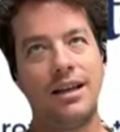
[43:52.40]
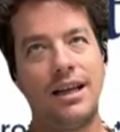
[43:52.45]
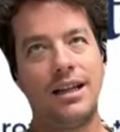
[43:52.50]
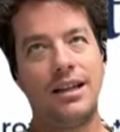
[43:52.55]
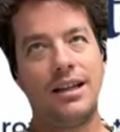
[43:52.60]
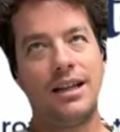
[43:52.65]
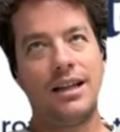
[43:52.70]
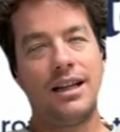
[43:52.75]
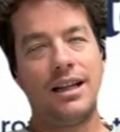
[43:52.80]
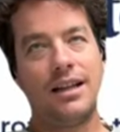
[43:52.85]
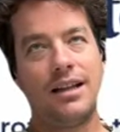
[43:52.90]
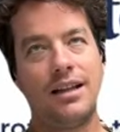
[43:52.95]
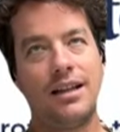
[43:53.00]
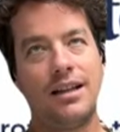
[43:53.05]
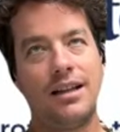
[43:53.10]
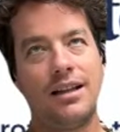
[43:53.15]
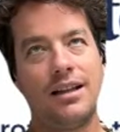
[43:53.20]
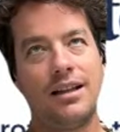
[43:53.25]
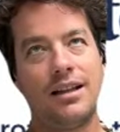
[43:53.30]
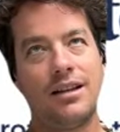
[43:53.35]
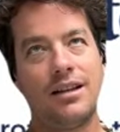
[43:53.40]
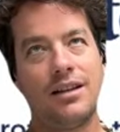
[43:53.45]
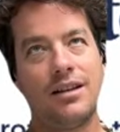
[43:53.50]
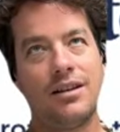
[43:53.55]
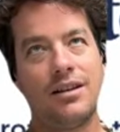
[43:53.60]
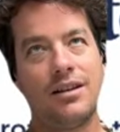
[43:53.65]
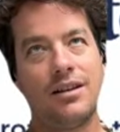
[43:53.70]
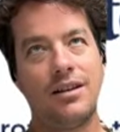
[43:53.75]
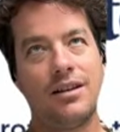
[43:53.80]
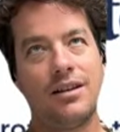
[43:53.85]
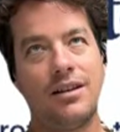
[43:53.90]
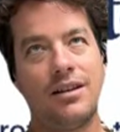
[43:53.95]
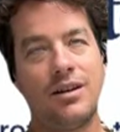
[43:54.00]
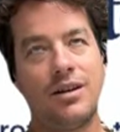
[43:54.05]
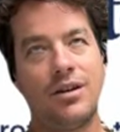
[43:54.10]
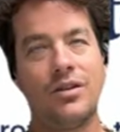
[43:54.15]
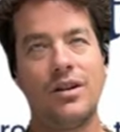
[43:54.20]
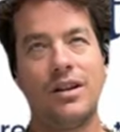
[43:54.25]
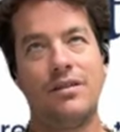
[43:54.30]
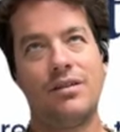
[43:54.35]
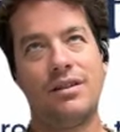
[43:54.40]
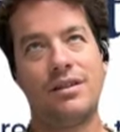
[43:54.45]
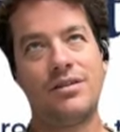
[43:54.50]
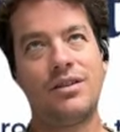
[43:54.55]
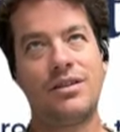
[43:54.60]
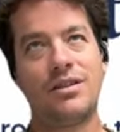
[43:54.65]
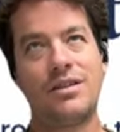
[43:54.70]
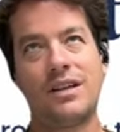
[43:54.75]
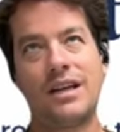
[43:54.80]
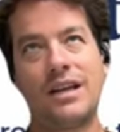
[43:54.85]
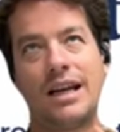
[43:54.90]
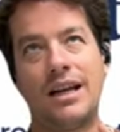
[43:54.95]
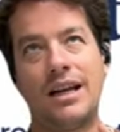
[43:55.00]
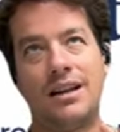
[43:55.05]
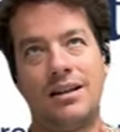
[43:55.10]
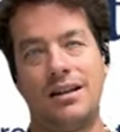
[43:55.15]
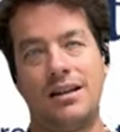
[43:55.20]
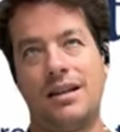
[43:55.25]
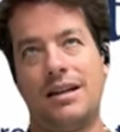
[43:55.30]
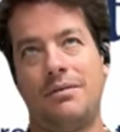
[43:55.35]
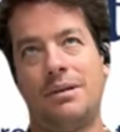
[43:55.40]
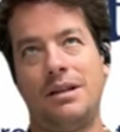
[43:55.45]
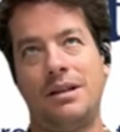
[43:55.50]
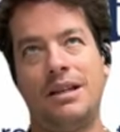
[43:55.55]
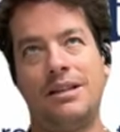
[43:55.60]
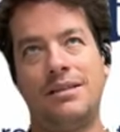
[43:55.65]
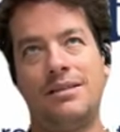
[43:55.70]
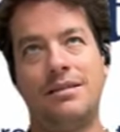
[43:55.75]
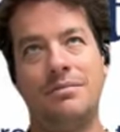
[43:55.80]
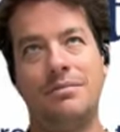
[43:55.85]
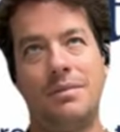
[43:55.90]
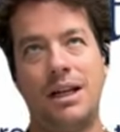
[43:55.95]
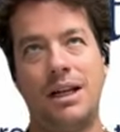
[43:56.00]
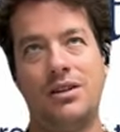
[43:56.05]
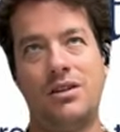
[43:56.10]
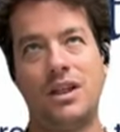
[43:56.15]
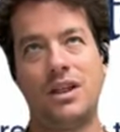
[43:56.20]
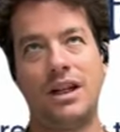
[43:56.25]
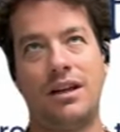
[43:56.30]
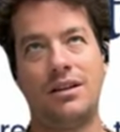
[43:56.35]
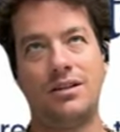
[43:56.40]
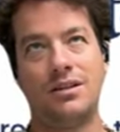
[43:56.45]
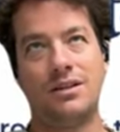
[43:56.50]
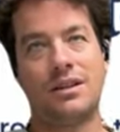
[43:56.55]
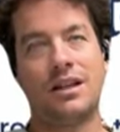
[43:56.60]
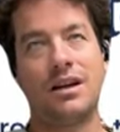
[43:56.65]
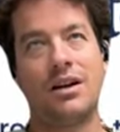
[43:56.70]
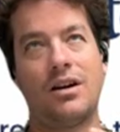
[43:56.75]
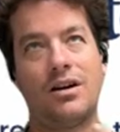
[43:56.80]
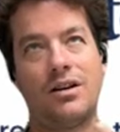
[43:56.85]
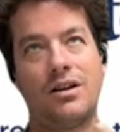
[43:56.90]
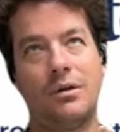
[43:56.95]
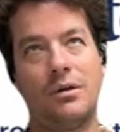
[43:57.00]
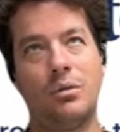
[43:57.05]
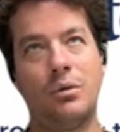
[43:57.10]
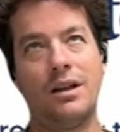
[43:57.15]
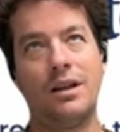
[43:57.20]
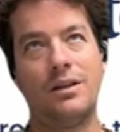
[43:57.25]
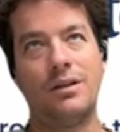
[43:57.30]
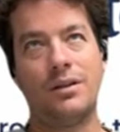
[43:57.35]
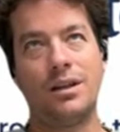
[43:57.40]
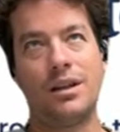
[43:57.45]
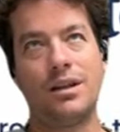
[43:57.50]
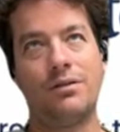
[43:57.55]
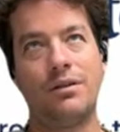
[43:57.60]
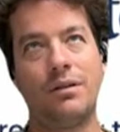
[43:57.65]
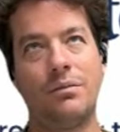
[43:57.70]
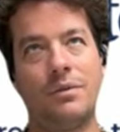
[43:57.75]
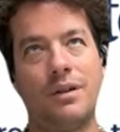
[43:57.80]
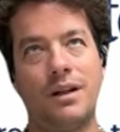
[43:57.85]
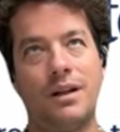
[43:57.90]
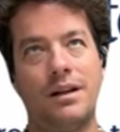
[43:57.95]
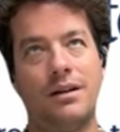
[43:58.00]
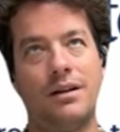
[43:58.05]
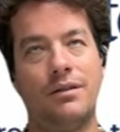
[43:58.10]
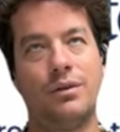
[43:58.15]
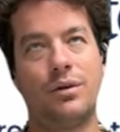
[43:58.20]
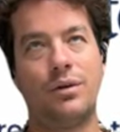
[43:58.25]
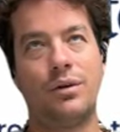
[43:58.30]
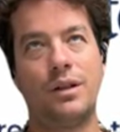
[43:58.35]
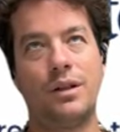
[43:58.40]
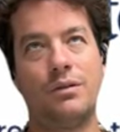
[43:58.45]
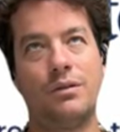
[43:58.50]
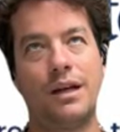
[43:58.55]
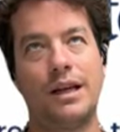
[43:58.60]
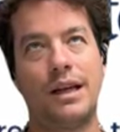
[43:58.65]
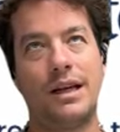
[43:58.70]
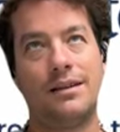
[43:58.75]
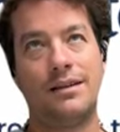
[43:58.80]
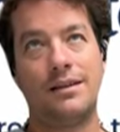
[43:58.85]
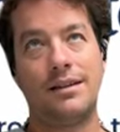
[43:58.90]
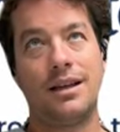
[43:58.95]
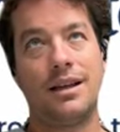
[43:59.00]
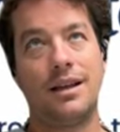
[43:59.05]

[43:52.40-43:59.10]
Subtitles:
And then on the investor side, I mean, that's the main challenge. Are they willing to give up their voting rights?